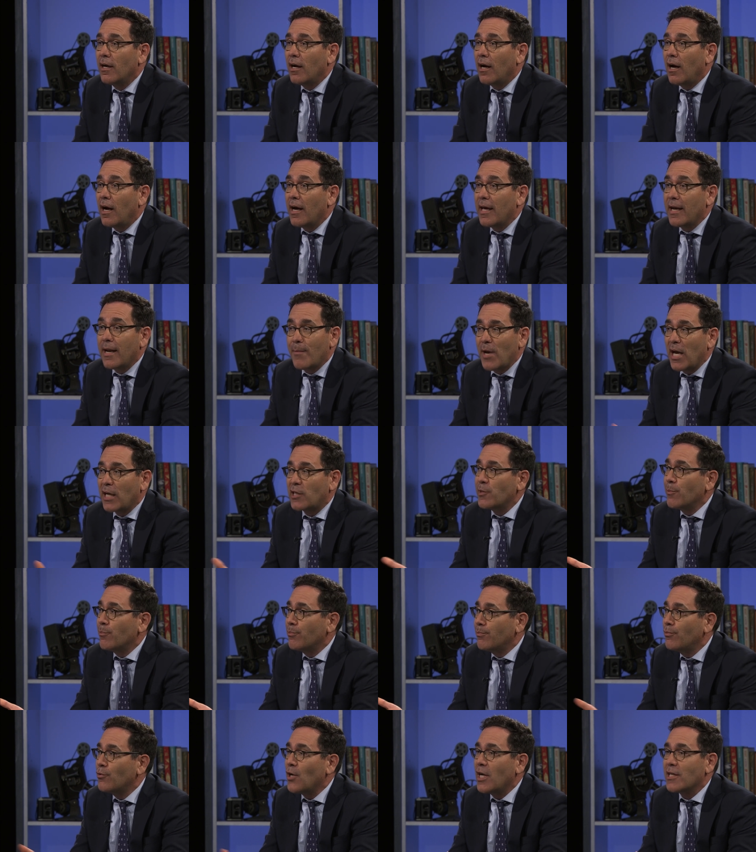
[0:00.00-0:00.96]
Uh, and I'm
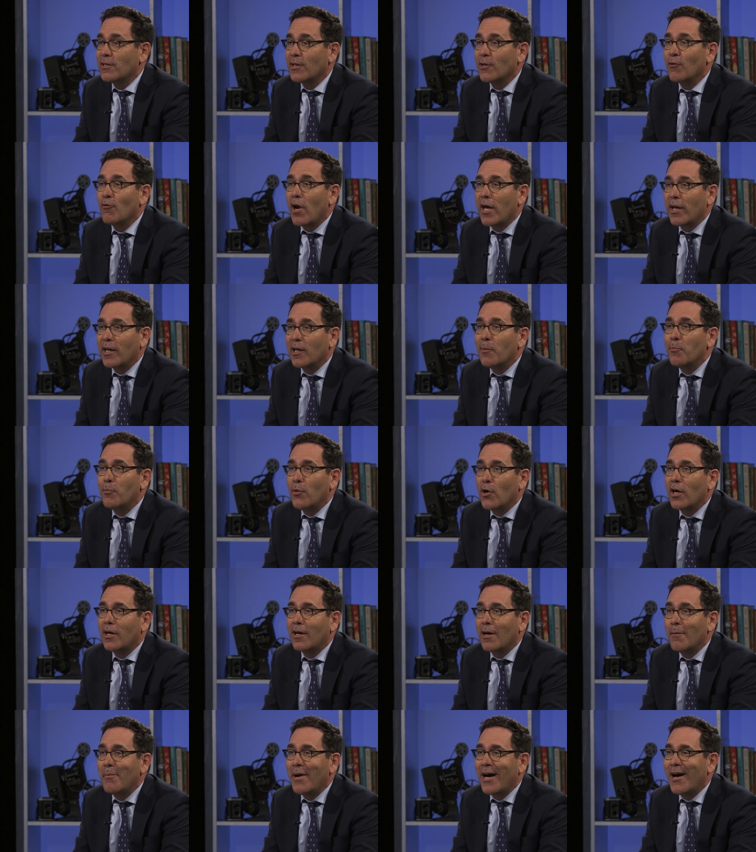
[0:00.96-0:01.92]
actually presently writing a
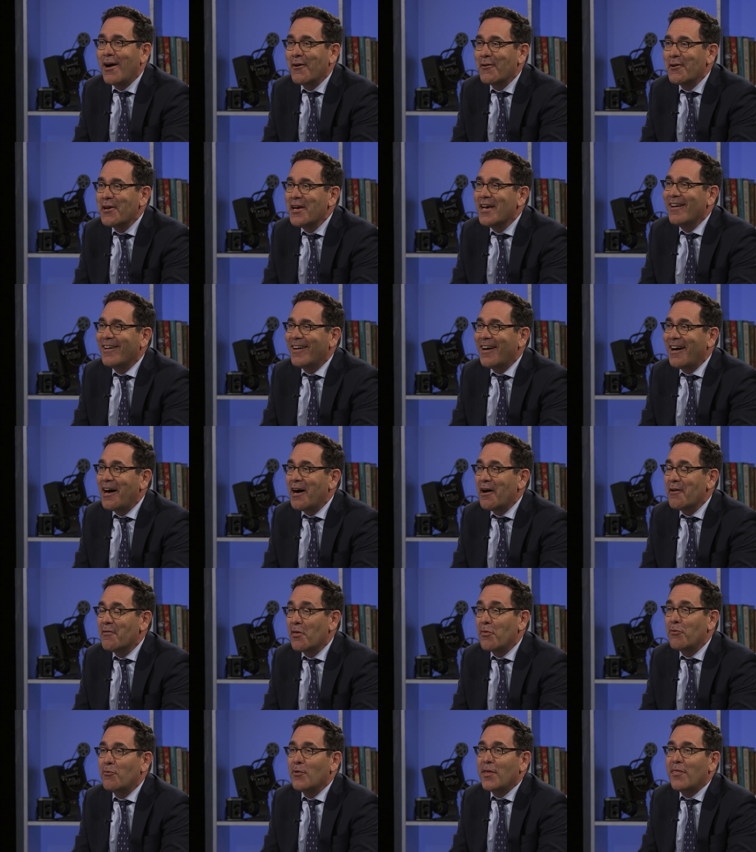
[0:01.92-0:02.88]
book about
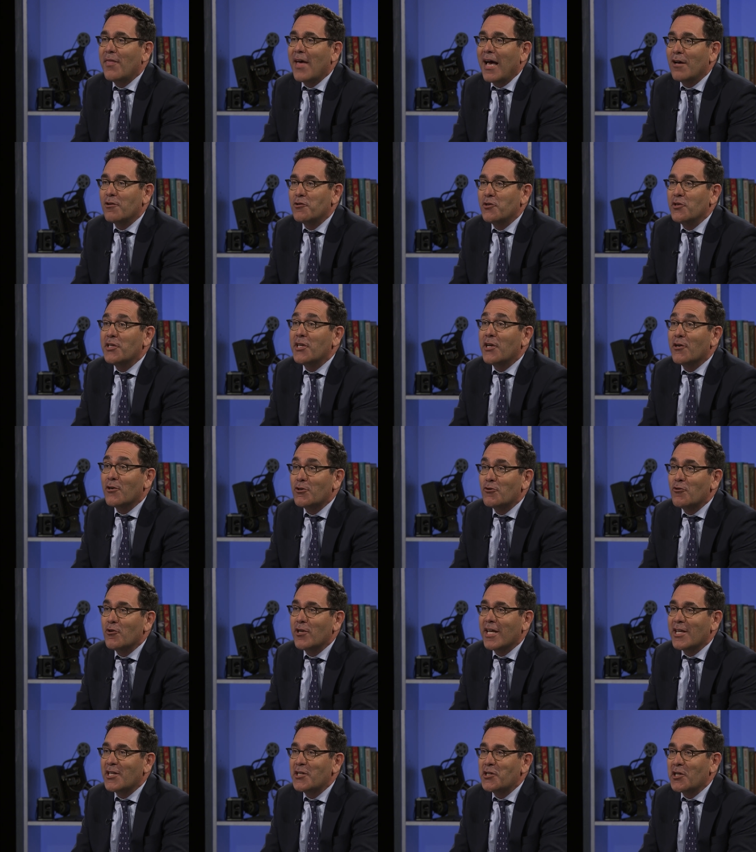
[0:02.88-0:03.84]
uh, the 3,000 year
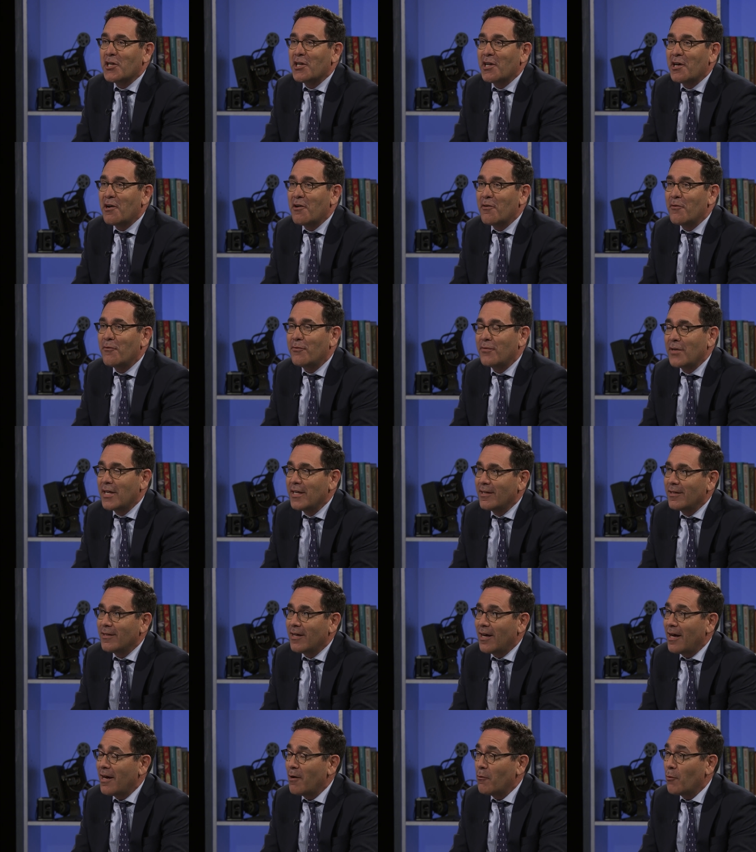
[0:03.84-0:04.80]
tradition of
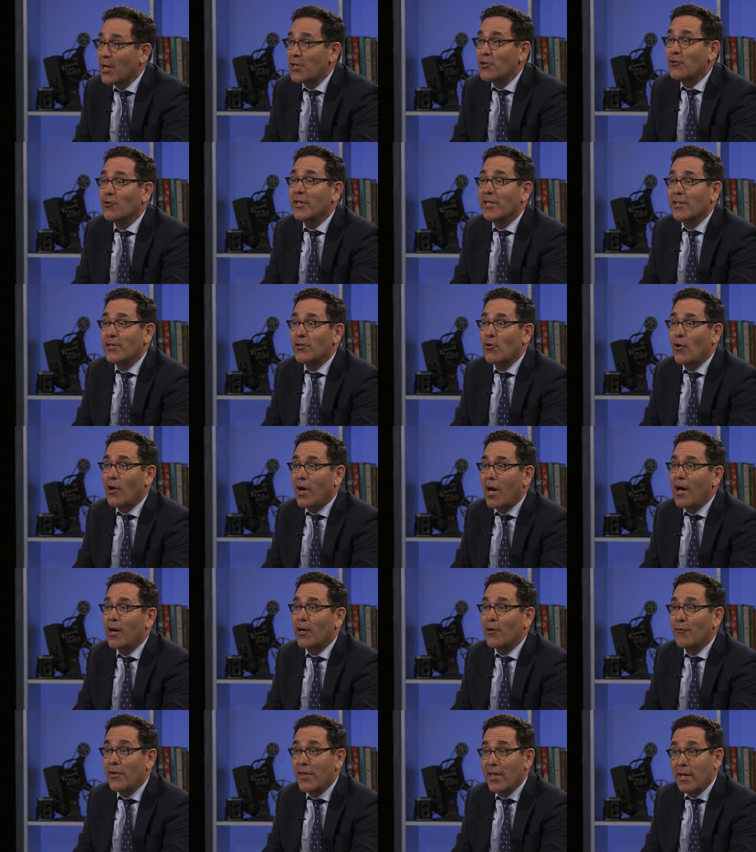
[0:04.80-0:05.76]
uh, Western
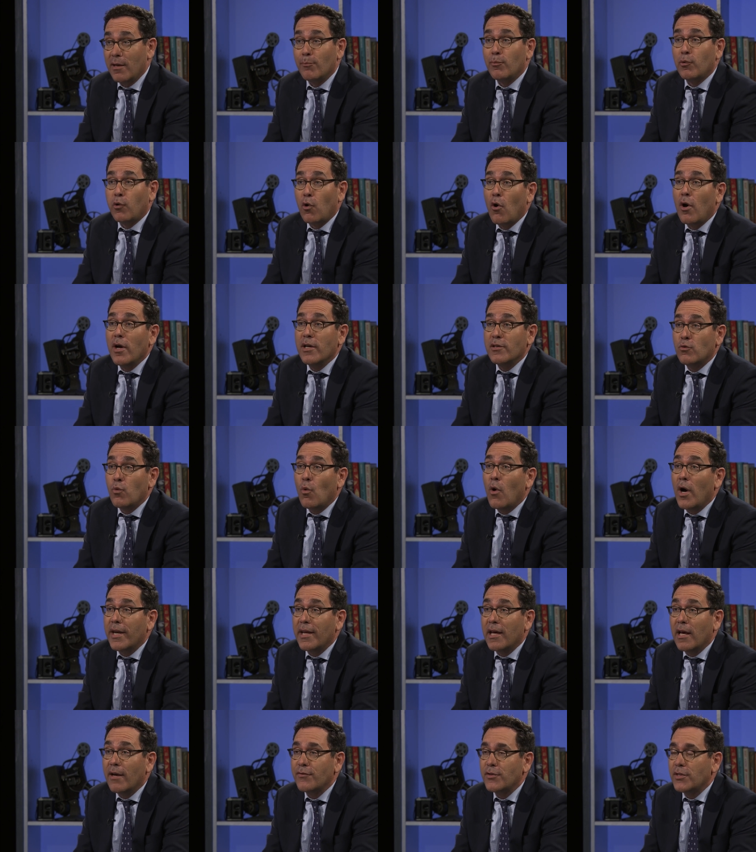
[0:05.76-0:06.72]
historiography that employs
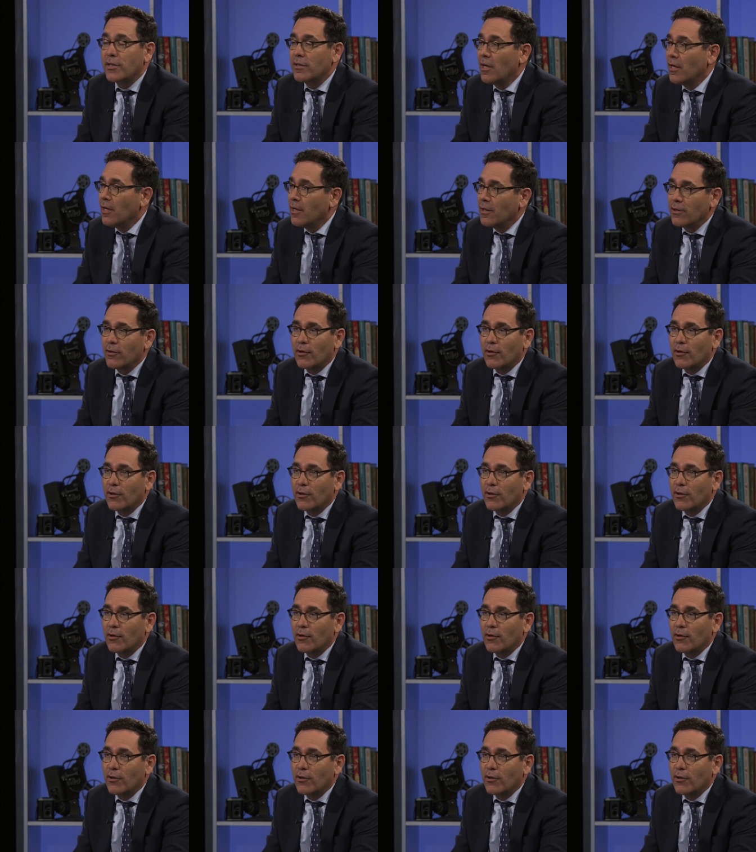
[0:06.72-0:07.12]
what ifs.